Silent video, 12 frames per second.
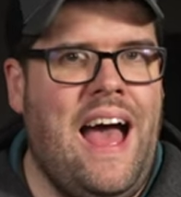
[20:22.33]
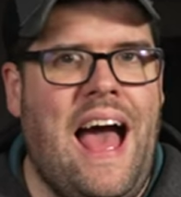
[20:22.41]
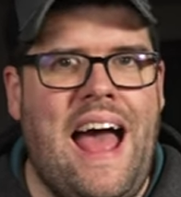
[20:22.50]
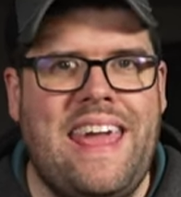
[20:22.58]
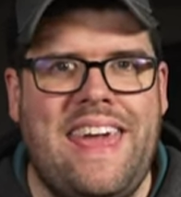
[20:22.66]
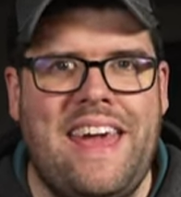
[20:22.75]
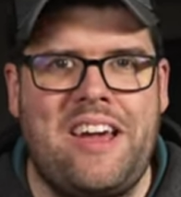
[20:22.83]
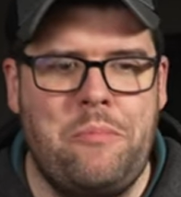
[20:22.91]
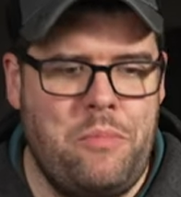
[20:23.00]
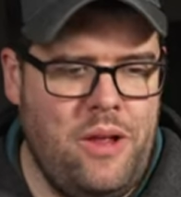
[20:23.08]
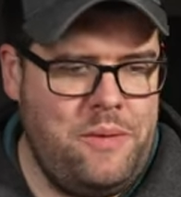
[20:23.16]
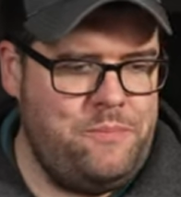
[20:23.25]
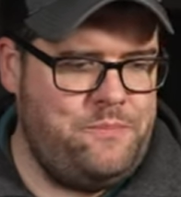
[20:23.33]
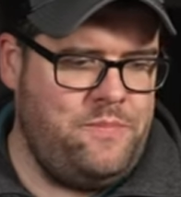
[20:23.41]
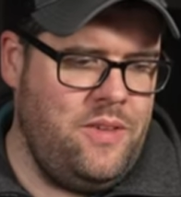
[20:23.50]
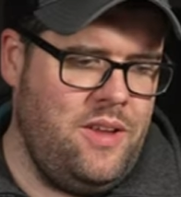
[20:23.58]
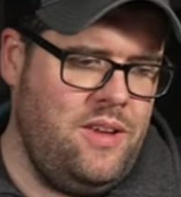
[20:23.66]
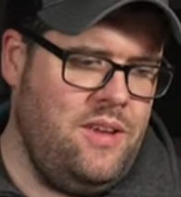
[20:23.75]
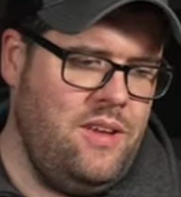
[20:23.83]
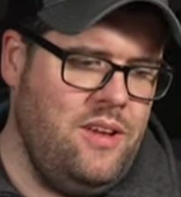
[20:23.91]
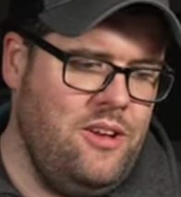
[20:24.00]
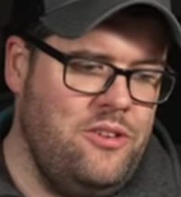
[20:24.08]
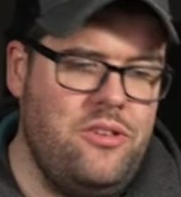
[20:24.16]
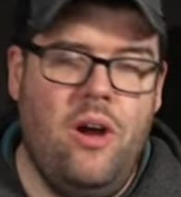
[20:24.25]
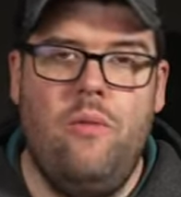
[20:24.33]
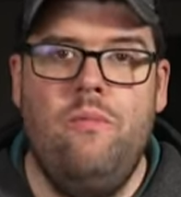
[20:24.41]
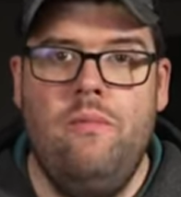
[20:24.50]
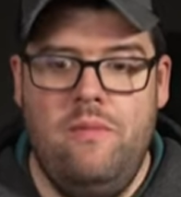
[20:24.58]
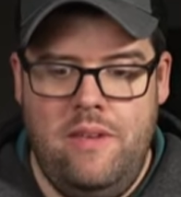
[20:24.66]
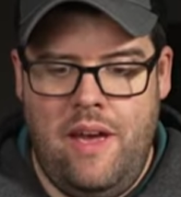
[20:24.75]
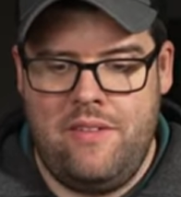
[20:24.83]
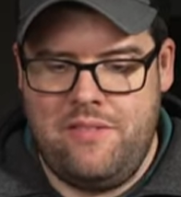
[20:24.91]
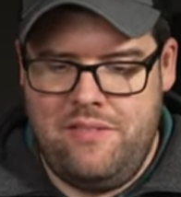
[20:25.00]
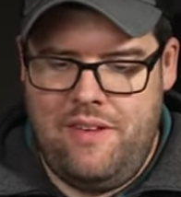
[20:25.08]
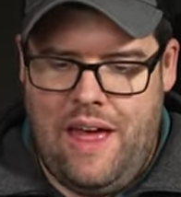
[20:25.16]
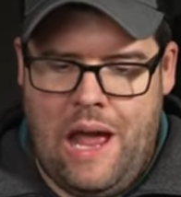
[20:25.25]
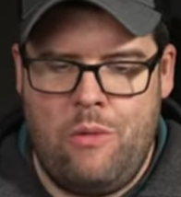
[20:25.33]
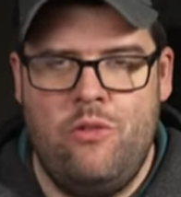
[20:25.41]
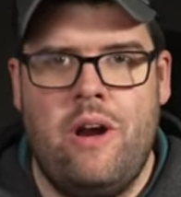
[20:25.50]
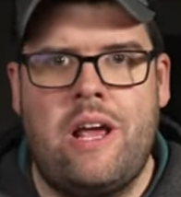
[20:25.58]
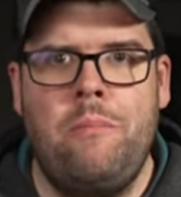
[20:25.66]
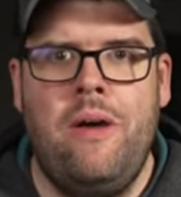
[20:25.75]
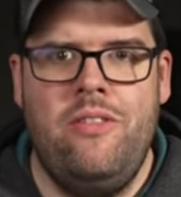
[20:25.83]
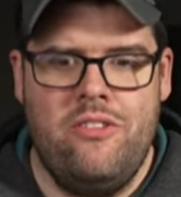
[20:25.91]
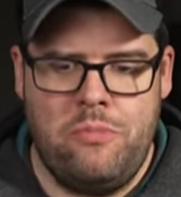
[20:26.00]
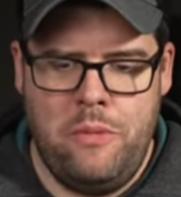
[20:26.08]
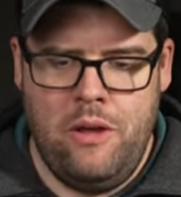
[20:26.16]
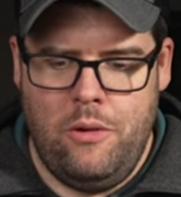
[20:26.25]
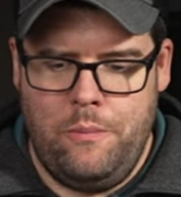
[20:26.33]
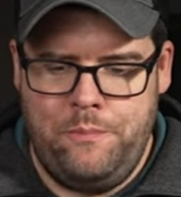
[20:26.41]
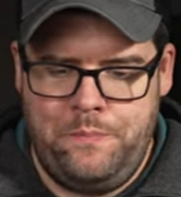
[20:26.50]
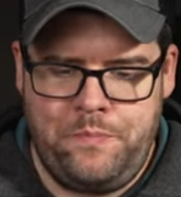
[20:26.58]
I can't complain. So, yes, I would recommend this meal.